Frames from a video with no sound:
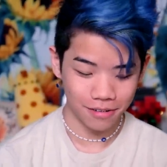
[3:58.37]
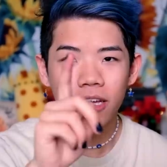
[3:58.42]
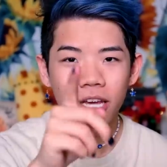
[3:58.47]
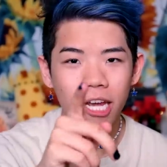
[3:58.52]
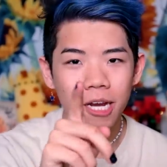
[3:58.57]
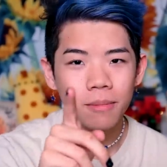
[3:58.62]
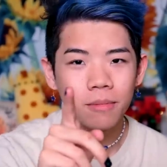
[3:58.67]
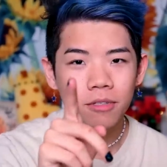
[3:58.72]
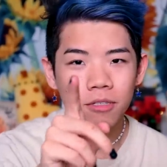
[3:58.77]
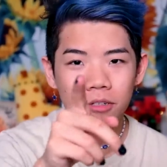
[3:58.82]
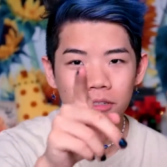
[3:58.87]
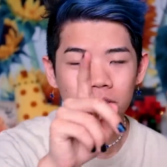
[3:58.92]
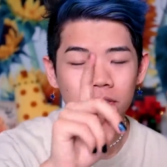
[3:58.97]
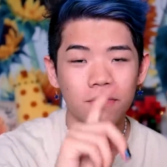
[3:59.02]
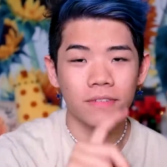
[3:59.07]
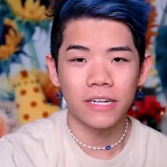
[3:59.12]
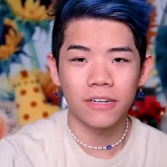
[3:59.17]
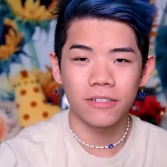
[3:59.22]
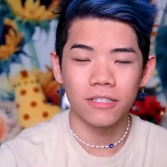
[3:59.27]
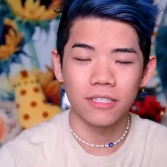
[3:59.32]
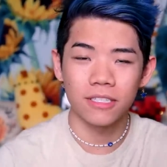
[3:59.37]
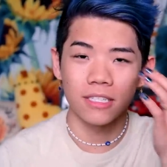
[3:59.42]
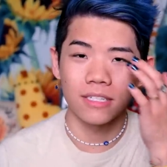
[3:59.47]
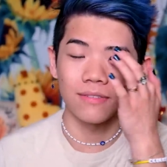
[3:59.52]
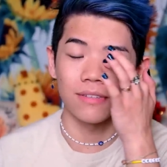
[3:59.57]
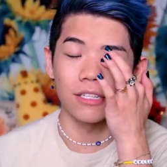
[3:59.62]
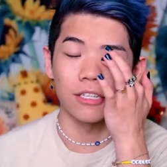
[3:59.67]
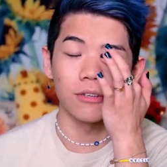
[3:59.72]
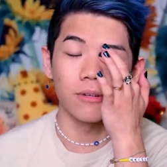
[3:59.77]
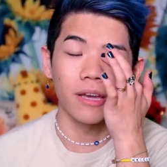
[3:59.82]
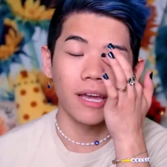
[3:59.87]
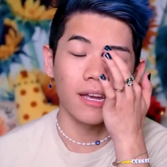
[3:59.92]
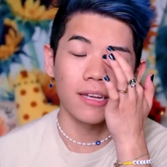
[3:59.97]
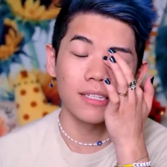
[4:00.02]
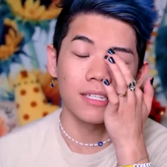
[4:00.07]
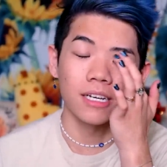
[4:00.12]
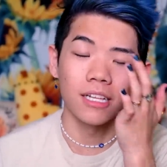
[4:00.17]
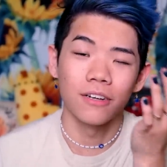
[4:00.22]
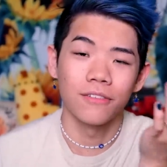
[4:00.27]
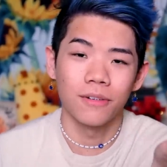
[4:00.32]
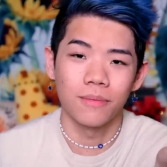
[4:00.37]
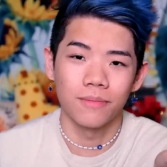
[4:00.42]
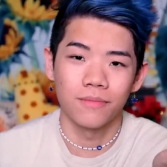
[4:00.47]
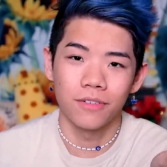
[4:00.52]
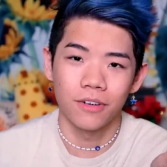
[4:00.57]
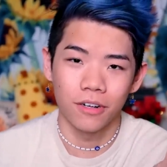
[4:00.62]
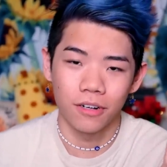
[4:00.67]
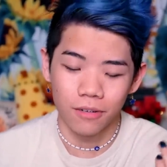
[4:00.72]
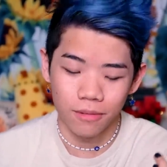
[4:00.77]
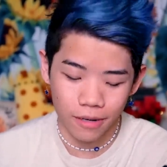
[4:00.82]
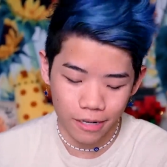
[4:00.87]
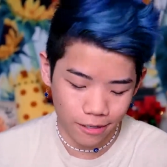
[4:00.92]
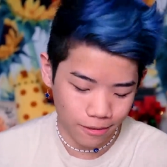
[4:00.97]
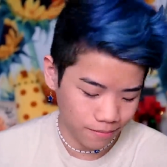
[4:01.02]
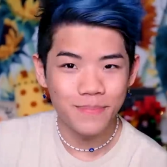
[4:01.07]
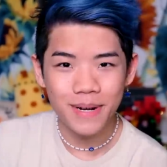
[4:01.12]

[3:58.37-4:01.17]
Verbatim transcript: The camera is also very deceiving. You can't tell if I'm far away.